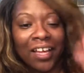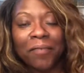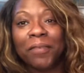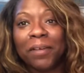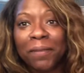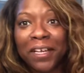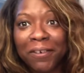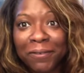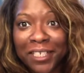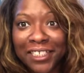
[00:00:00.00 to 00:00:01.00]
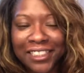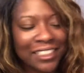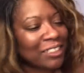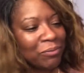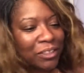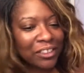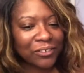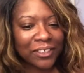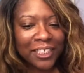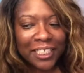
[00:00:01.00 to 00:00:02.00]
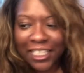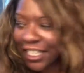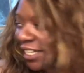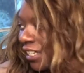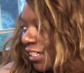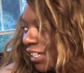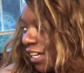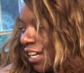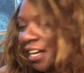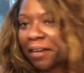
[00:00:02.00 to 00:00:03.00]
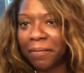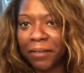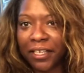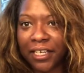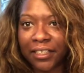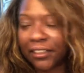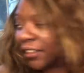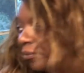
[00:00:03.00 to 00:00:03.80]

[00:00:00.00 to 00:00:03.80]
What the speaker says: me and begonias, we're doing it again, because